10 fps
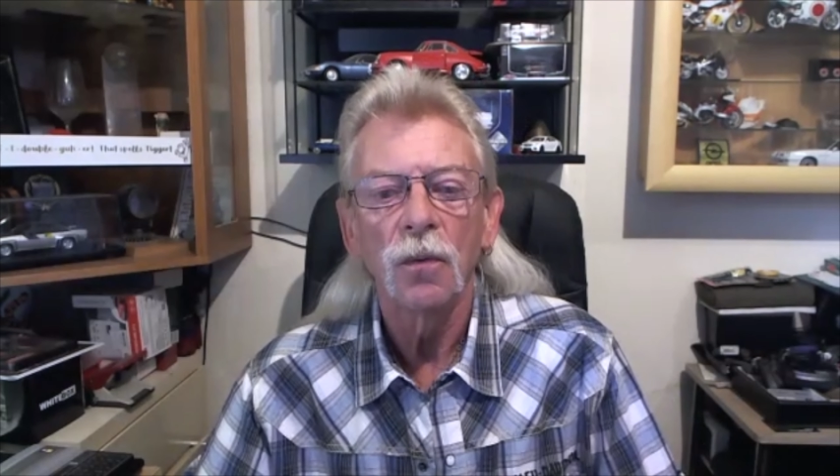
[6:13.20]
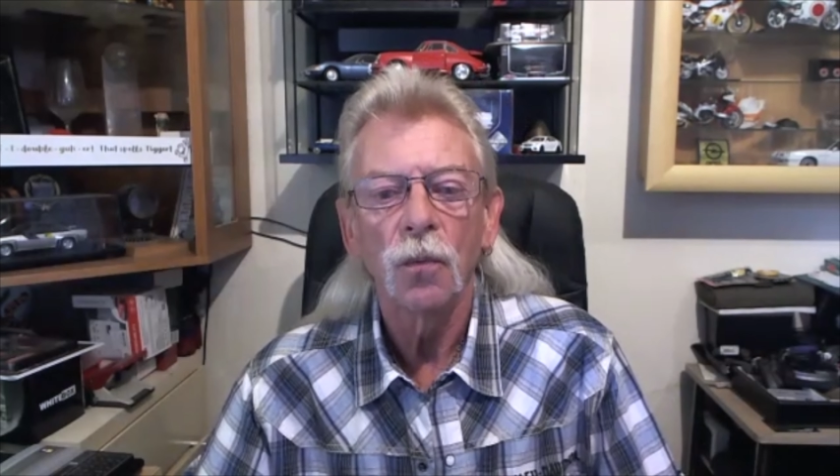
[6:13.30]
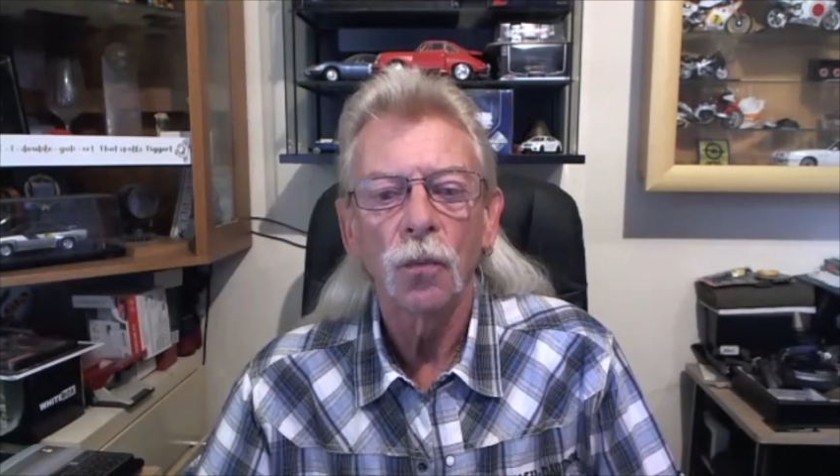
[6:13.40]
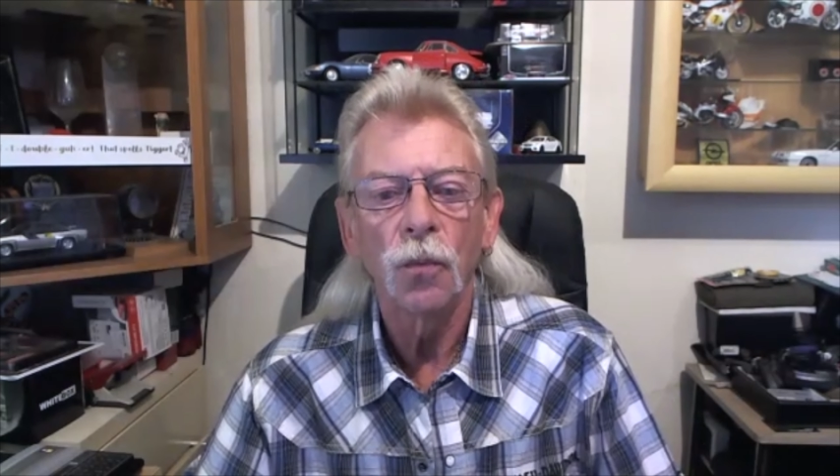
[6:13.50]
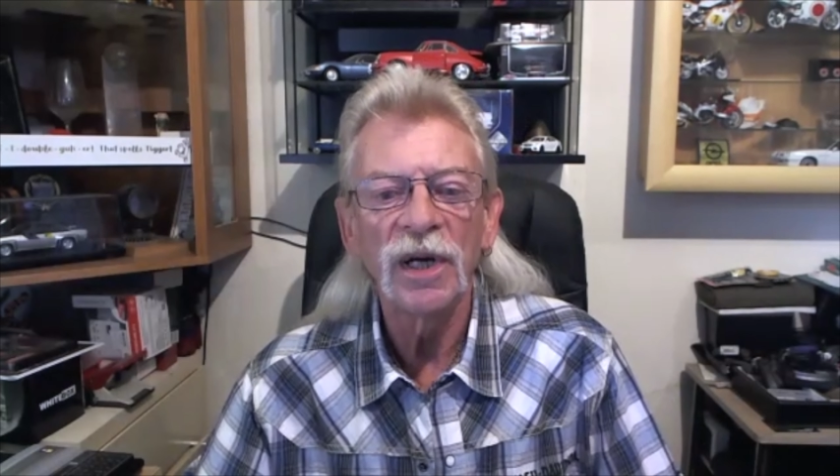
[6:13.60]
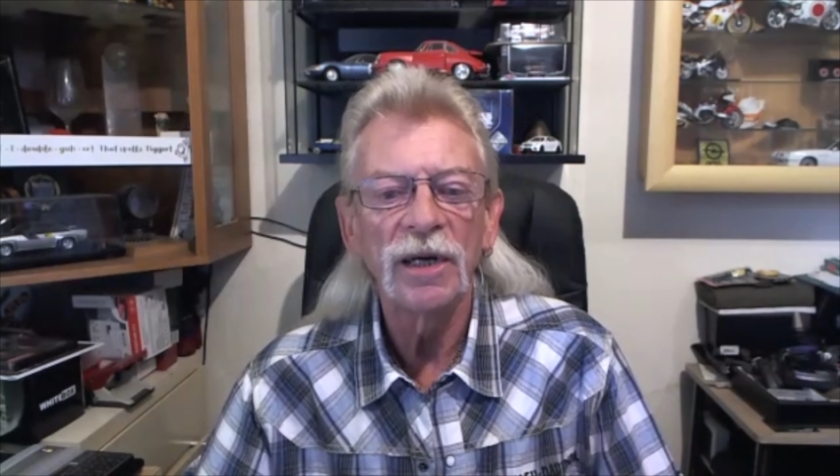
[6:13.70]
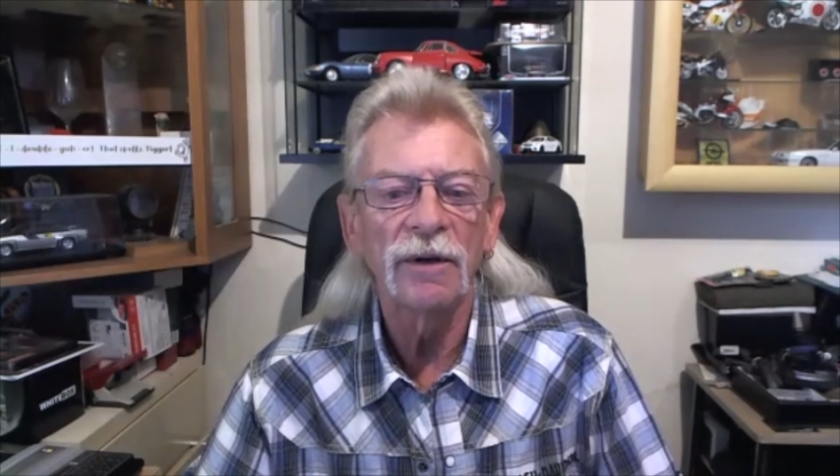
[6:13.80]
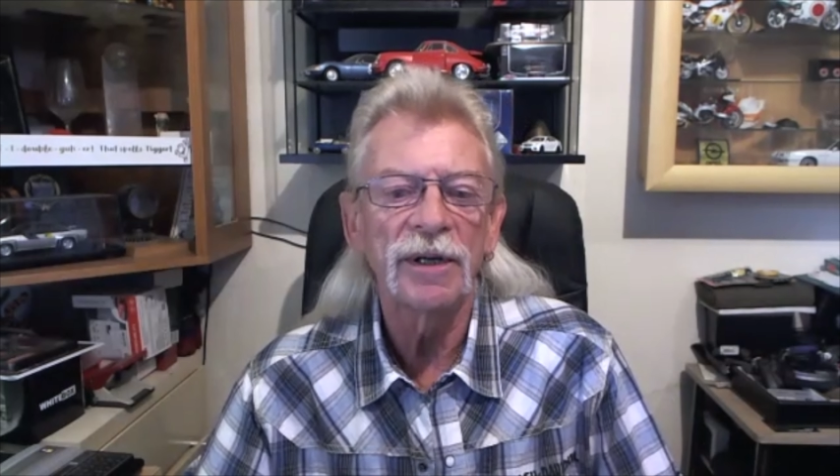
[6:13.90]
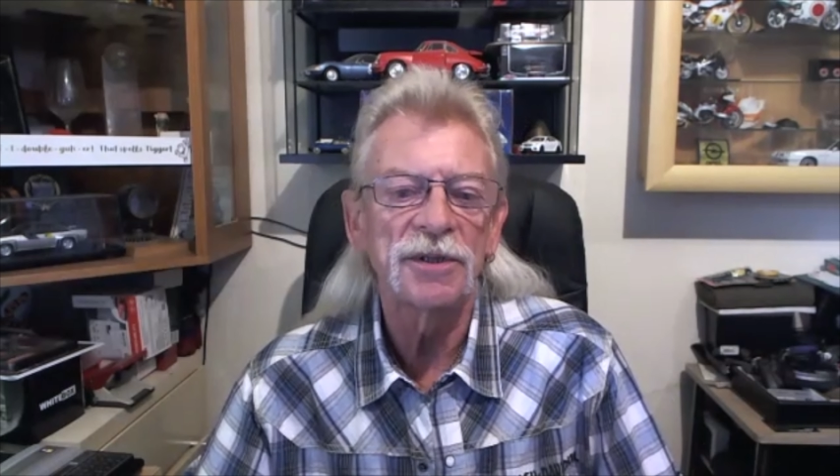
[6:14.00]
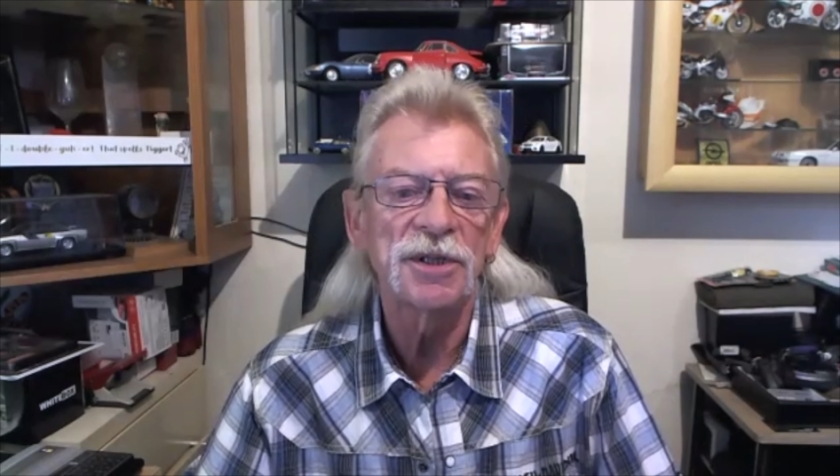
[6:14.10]
We
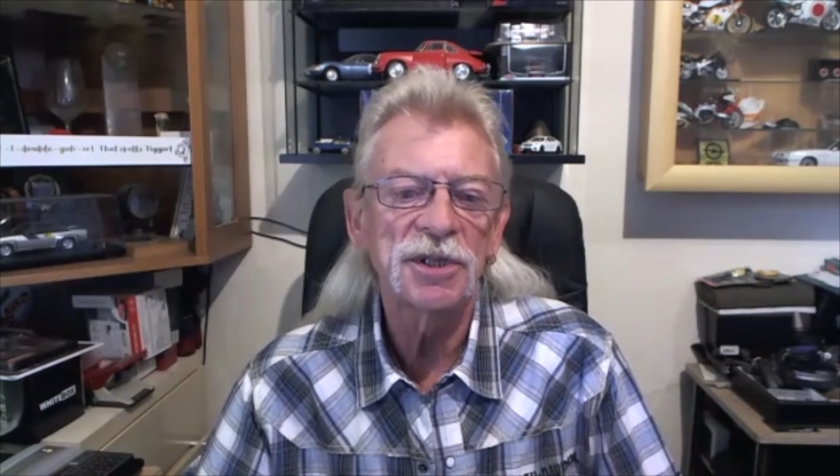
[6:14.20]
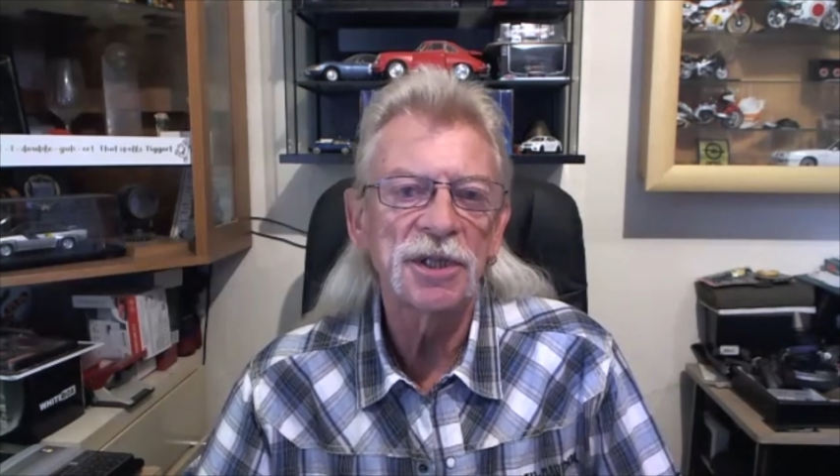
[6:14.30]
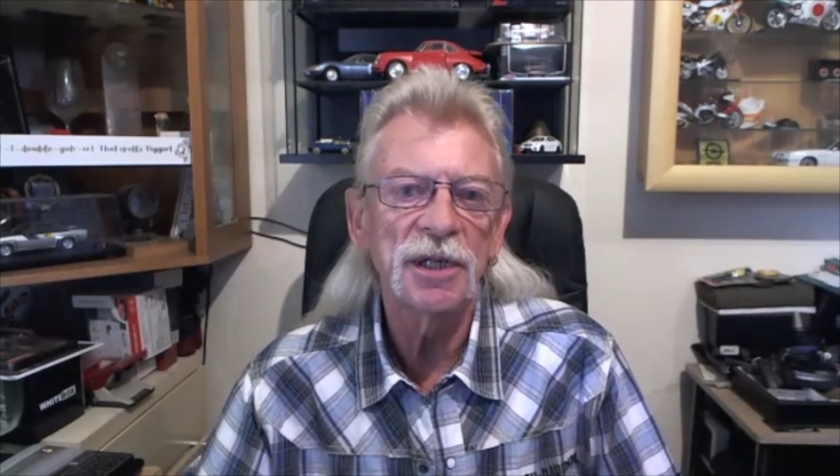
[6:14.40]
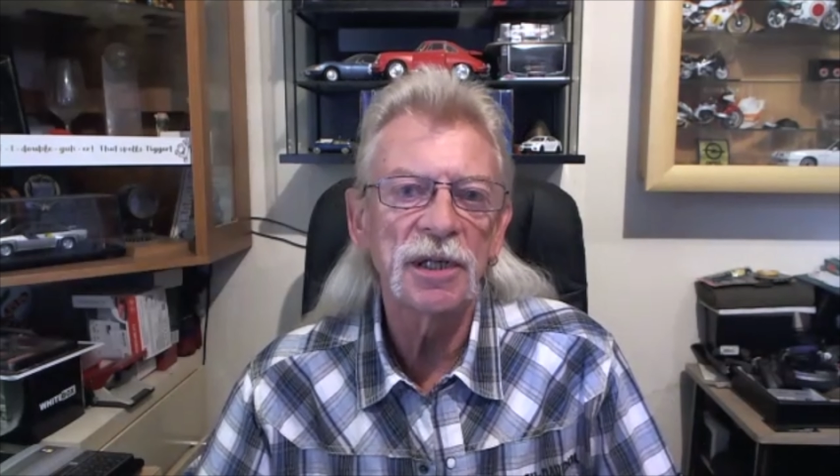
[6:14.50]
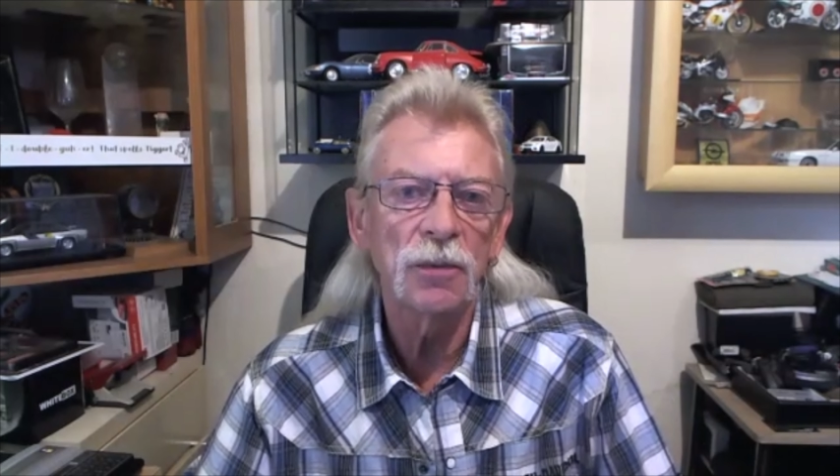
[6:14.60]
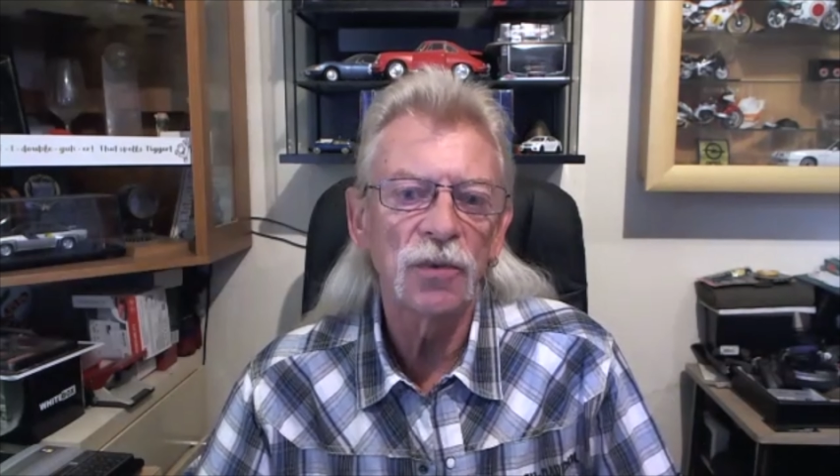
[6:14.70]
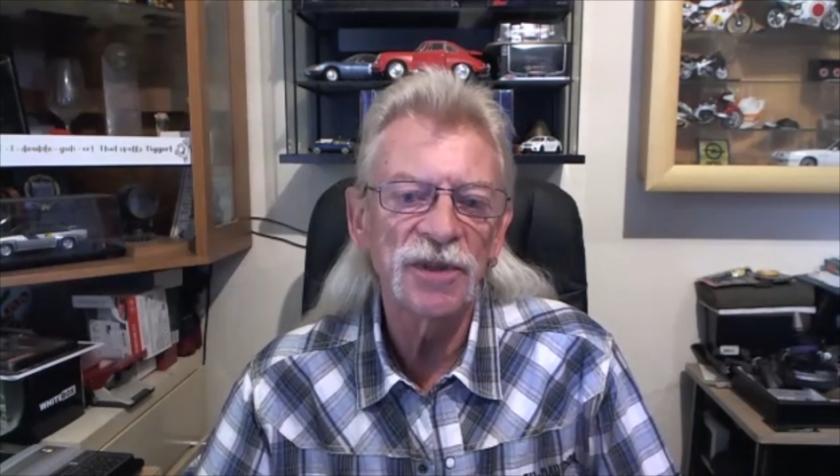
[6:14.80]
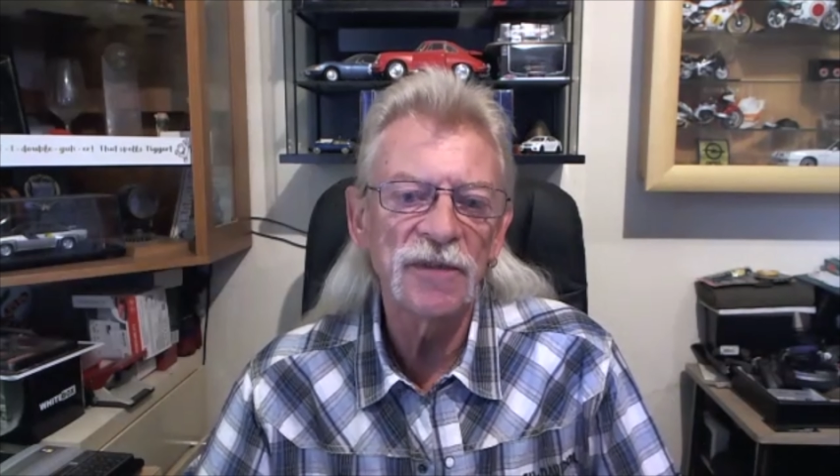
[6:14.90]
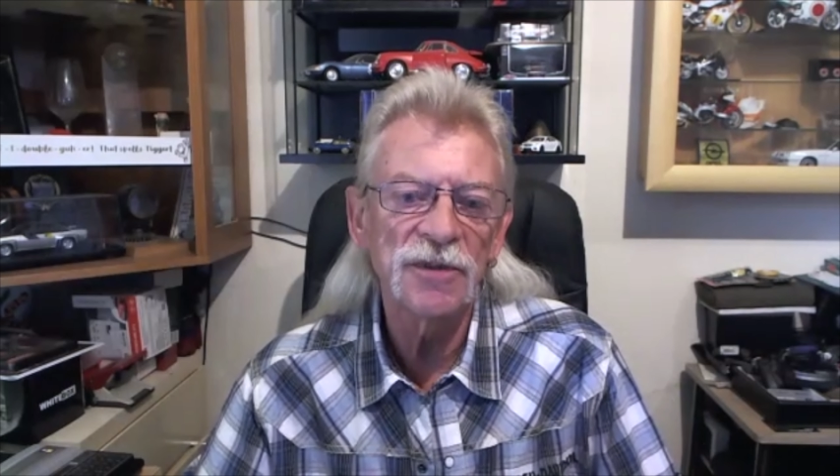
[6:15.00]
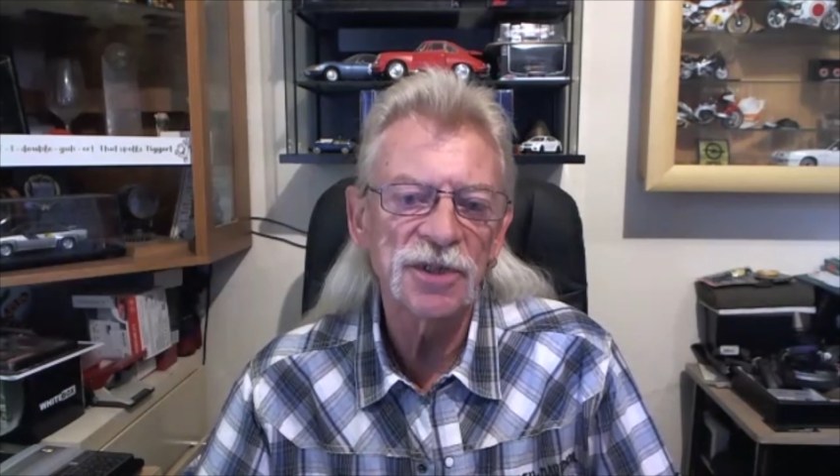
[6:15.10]
like to see
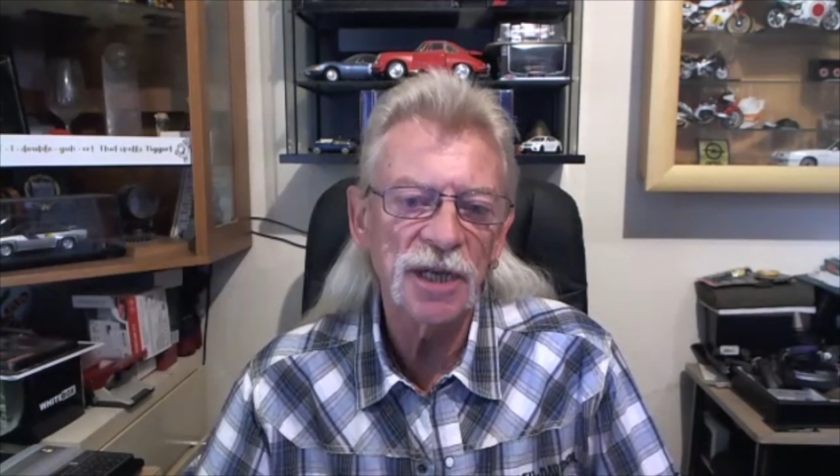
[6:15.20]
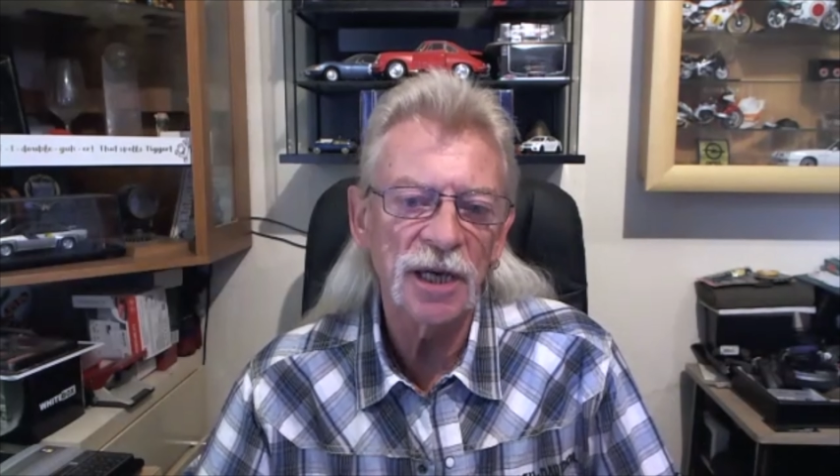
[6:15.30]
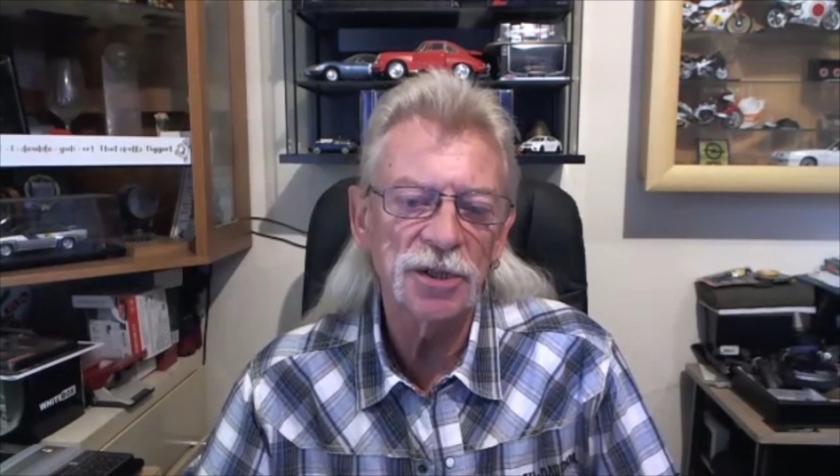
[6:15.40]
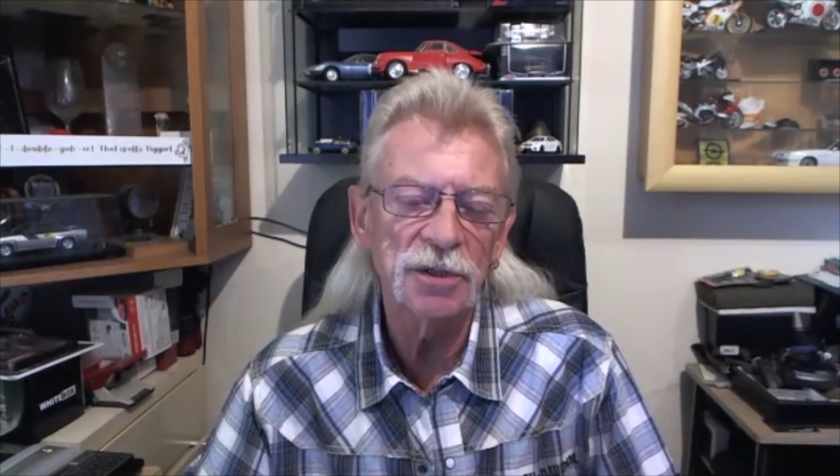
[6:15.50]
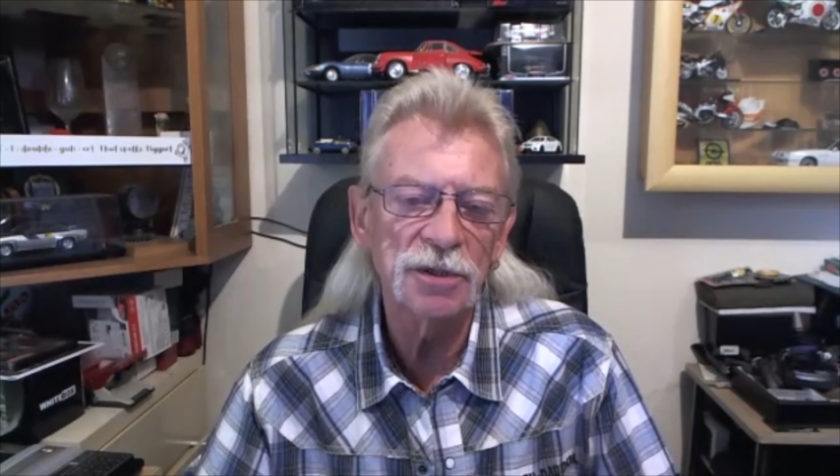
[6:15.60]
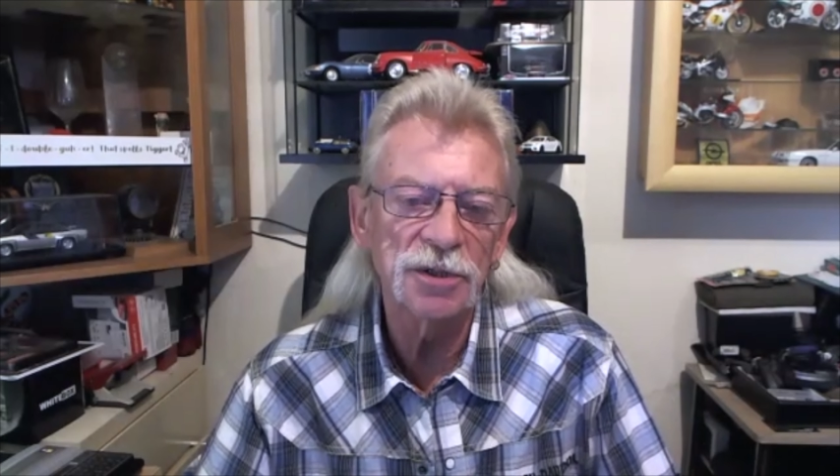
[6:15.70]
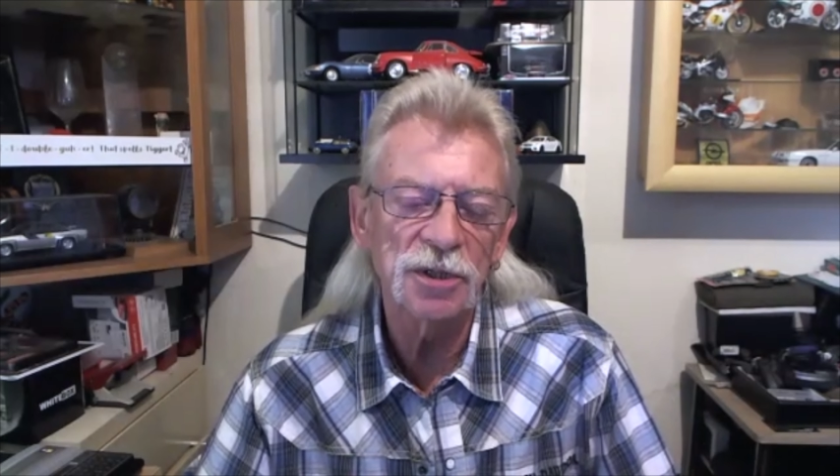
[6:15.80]
within the sections